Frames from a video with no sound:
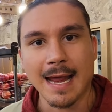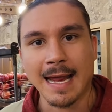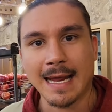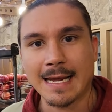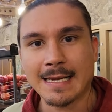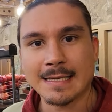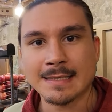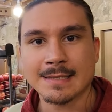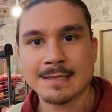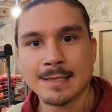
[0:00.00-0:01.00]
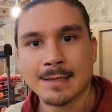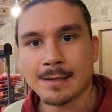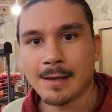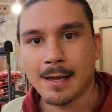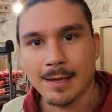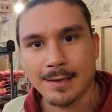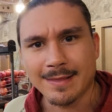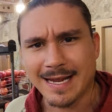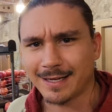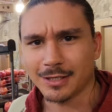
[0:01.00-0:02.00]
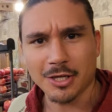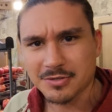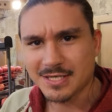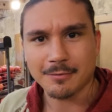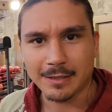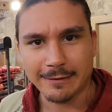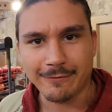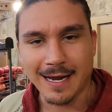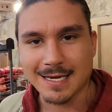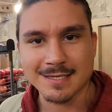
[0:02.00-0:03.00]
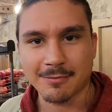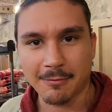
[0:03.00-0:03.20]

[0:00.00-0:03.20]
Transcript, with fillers: And they closed it really fast.